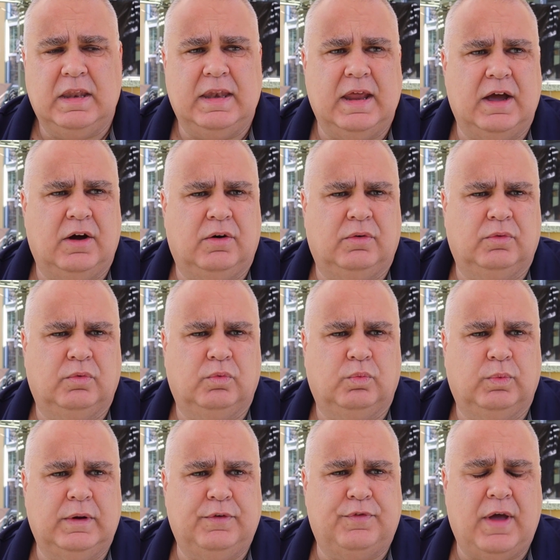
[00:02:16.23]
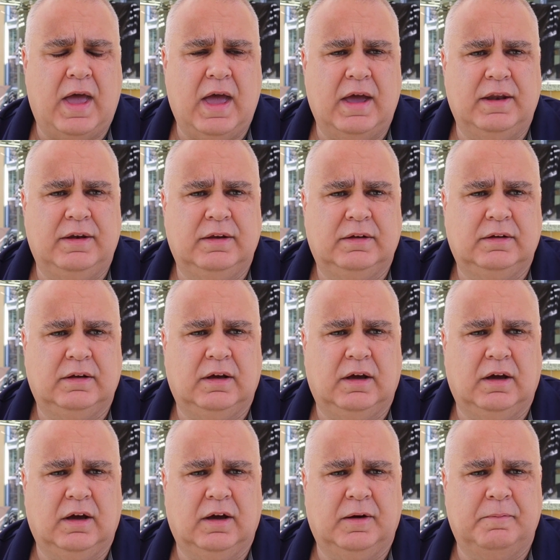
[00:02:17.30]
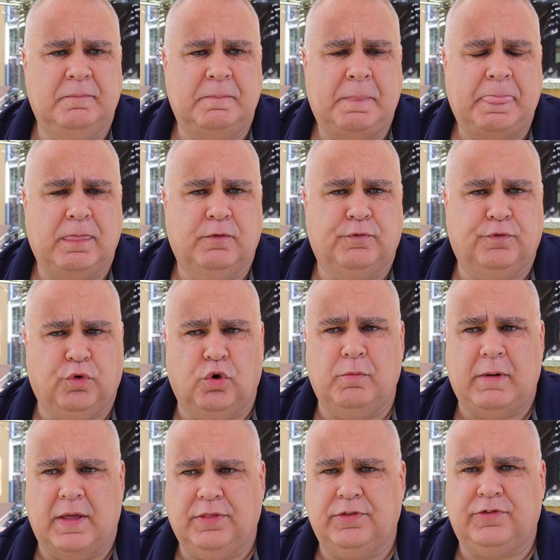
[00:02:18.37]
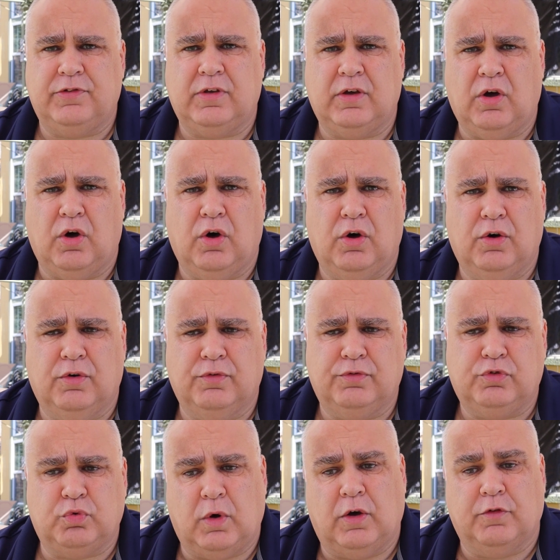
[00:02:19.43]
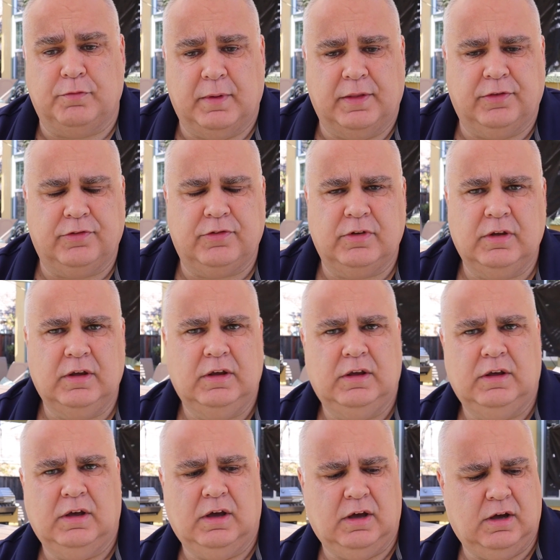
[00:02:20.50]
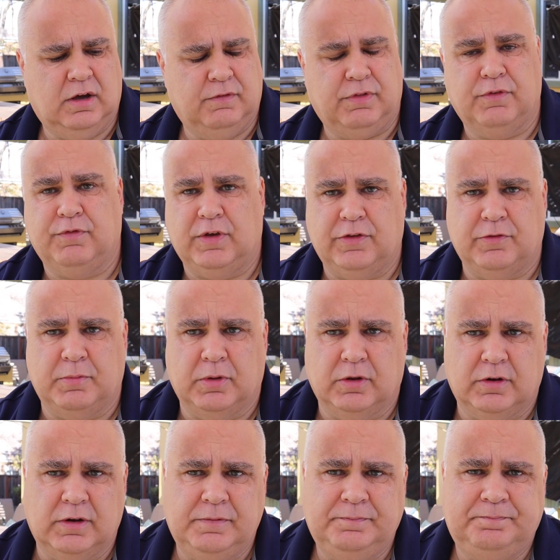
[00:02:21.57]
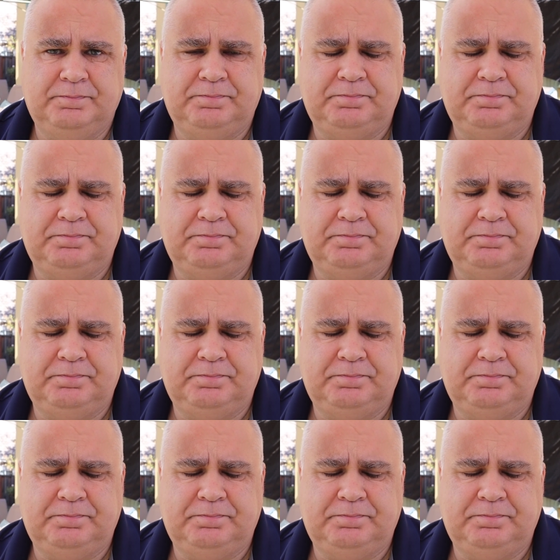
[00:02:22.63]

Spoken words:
Now, we've had 4 months of 12 months of the visa bulletin.